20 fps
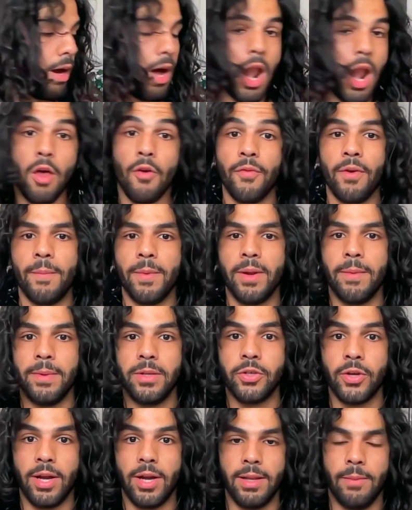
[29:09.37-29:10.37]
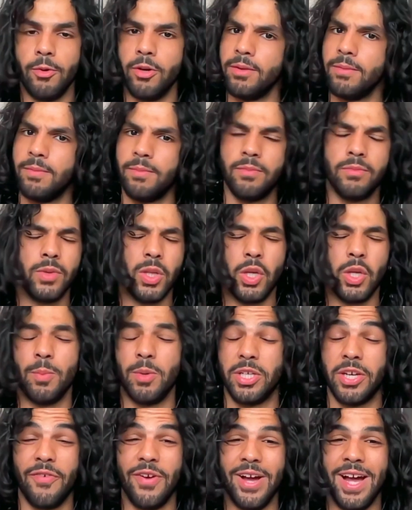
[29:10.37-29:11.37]
I don't think I'm going to be trying them on. Too
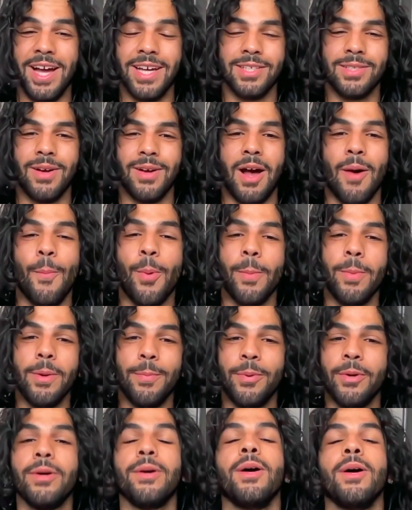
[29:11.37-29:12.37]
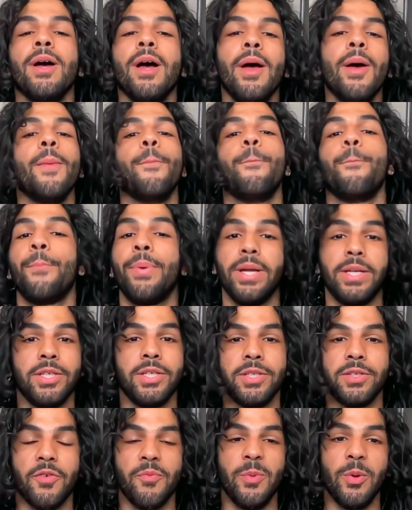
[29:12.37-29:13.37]
much of a hassle. I'll probably put
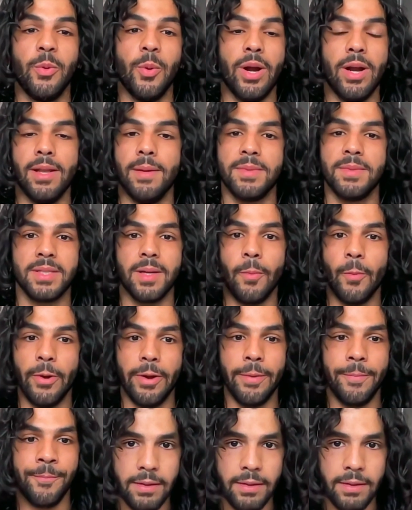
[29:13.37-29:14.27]
pictures of me wearing them somewhere.